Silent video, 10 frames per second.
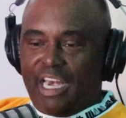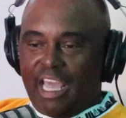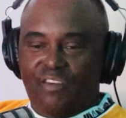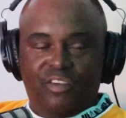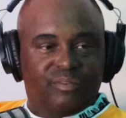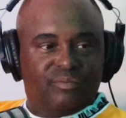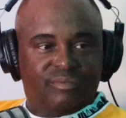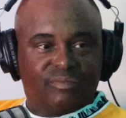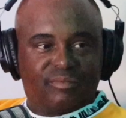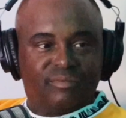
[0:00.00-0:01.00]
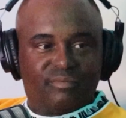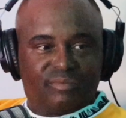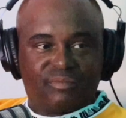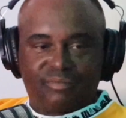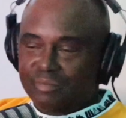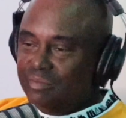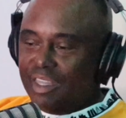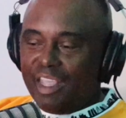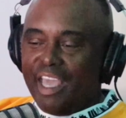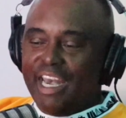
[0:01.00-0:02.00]
Oh, I'm listening. Take your time. I'm
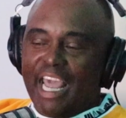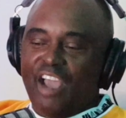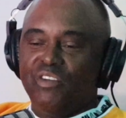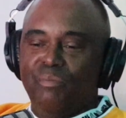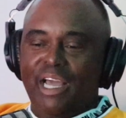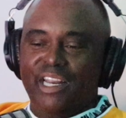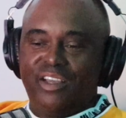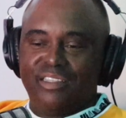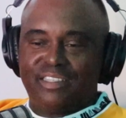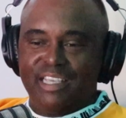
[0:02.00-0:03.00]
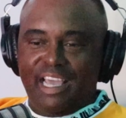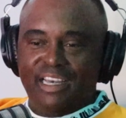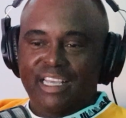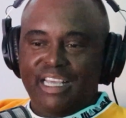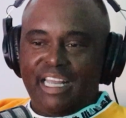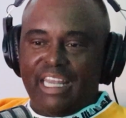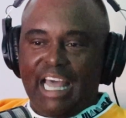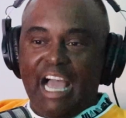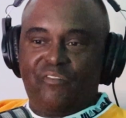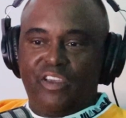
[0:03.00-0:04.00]
listening. We got time. And everybody on set
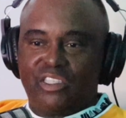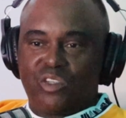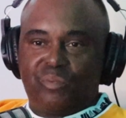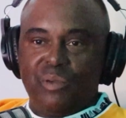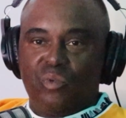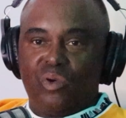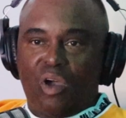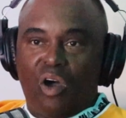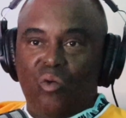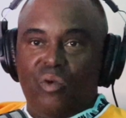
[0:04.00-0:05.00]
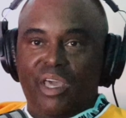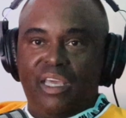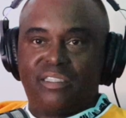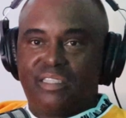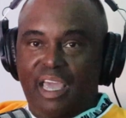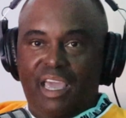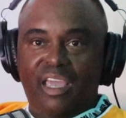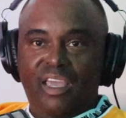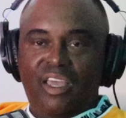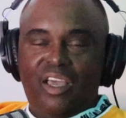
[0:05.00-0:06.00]
laughing. So people would always say,
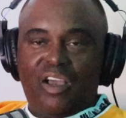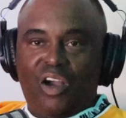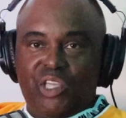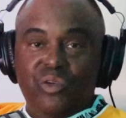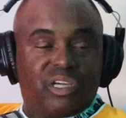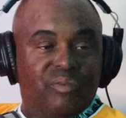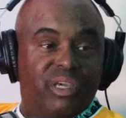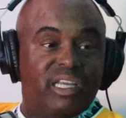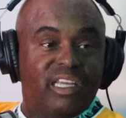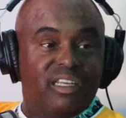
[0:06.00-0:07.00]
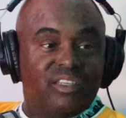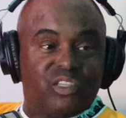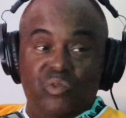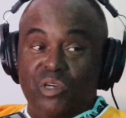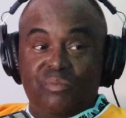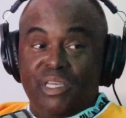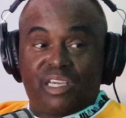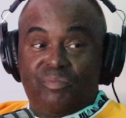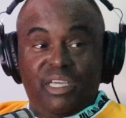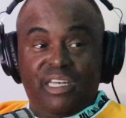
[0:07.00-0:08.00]
are you a comedian? Do you want to
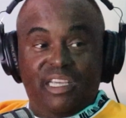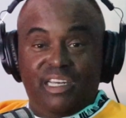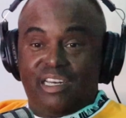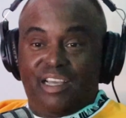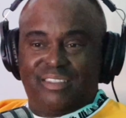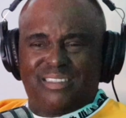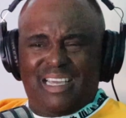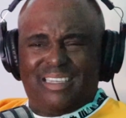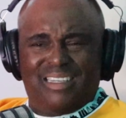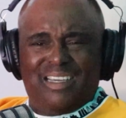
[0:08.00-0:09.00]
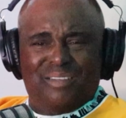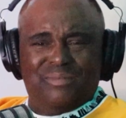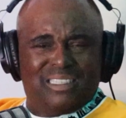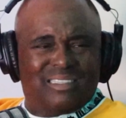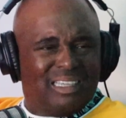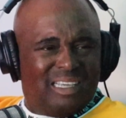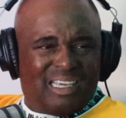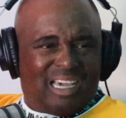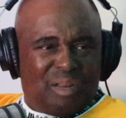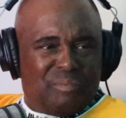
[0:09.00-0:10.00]
be a comedian? And I was like, no, I'm just
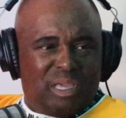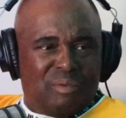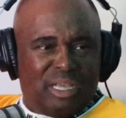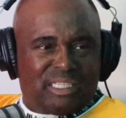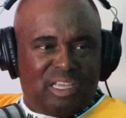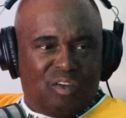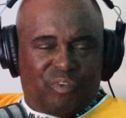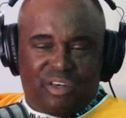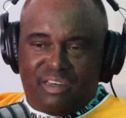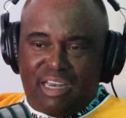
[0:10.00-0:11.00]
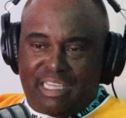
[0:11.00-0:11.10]
kind of being myself. And